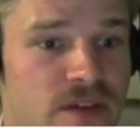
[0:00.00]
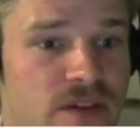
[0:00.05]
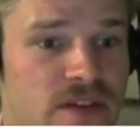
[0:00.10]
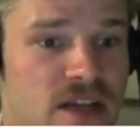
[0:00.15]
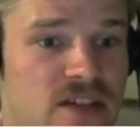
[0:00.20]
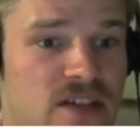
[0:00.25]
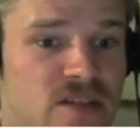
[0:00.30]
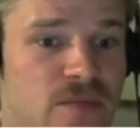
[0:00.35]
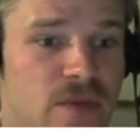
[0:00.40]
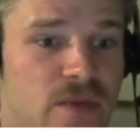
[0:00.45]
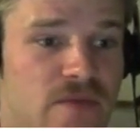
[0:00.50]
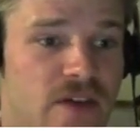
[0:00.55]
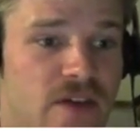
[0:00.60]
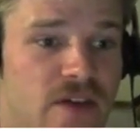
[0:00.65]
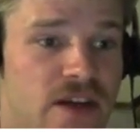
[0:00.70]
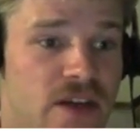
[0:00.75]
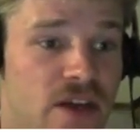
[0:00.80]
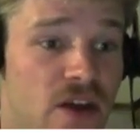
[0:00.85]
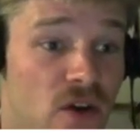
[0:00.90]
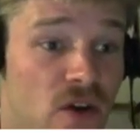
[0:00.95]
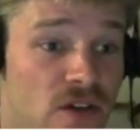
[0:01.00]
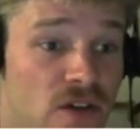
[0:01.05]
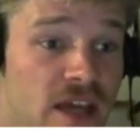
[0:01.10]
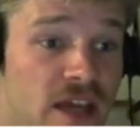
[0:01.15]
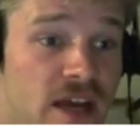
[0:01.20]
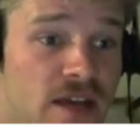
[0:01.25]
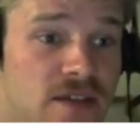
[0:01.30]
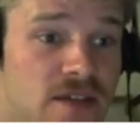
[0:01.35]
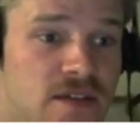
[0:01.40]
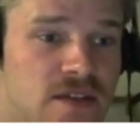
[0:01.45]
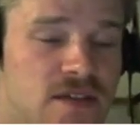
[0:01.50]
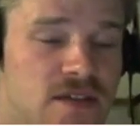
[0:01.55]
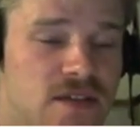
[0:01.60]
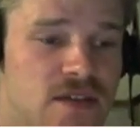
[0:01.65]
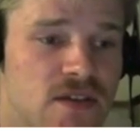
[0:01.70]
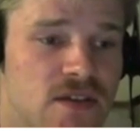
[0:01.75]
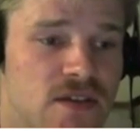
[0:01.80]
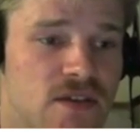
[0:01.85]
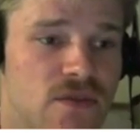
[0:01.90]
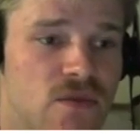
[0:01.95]
is actually providing context as
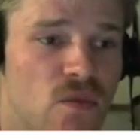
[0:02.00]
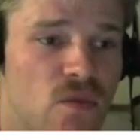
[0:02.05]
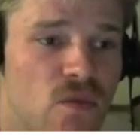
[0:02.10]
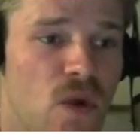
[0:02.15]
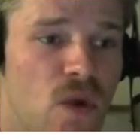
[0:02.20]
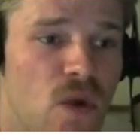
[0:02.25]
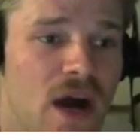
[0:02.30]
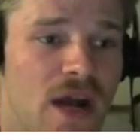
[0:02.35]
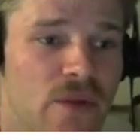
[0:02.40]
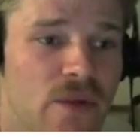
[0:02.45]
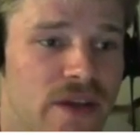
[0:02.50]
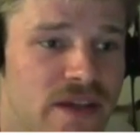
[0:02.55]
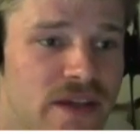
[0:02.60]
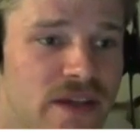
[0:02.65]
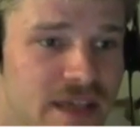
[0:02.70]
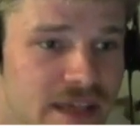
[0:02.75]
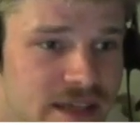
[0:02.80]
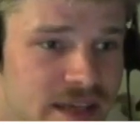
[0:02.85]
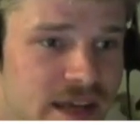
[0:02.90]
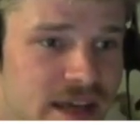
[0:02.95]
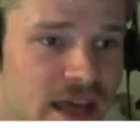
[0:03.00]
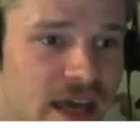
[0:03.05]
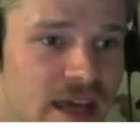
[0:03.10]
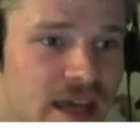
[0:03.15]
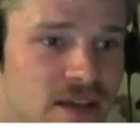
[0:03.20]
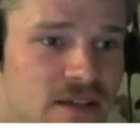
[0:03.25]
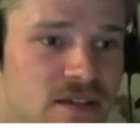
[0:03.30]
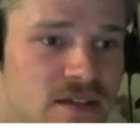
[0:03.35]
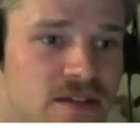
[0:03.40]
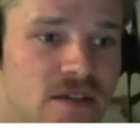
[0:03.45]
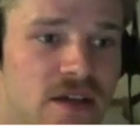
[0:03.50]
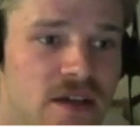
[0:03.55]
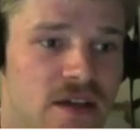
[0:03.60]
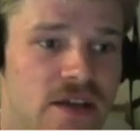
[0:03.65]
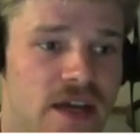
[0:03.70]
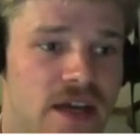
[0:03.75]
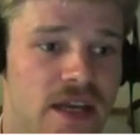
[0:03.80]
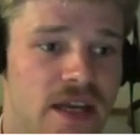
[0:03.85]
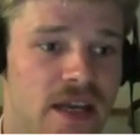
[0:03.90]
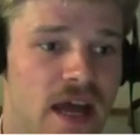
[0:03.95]
to why we need inhalers and
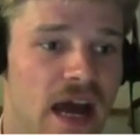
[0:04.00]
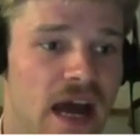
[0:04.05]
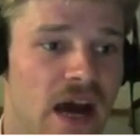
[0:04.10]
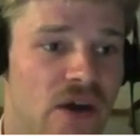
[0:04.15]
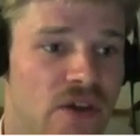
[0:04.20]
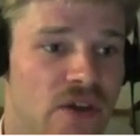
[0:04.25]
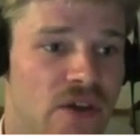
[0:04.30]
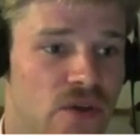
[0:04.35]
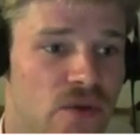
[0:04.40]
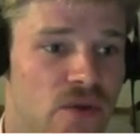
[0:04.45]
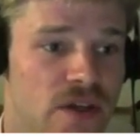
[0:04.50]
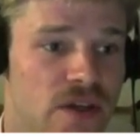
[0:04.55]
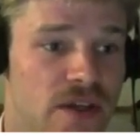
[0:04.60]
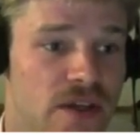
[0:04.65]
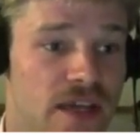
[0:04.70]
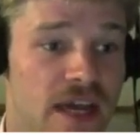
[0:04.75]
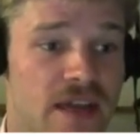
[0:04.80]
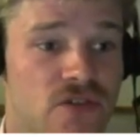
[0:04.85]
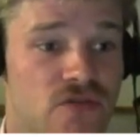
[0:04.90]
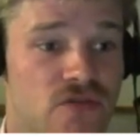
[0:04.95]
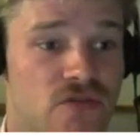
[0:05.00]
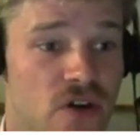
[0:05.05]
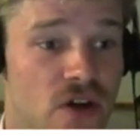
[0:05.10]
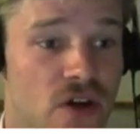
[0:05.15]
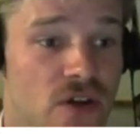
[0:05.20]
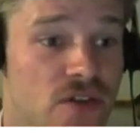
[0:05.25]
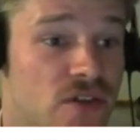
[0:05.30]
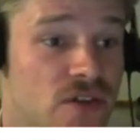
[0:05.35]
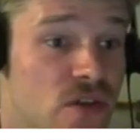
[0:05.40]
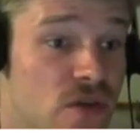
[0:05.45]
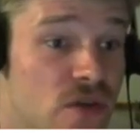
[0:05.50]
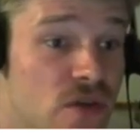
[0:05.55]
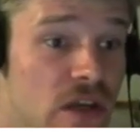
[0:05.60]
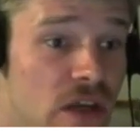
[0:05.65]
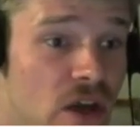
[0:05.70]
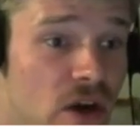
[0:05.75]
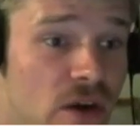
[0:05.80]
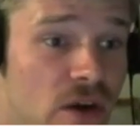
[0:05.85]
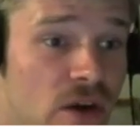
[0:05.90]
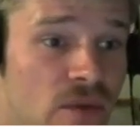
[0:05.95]
then how you can get drug to the
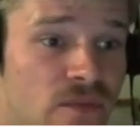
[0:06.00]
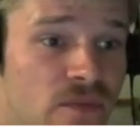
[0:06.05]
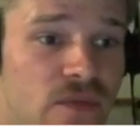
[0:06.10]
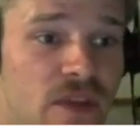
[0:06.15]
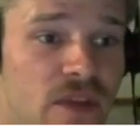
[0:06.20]
lung.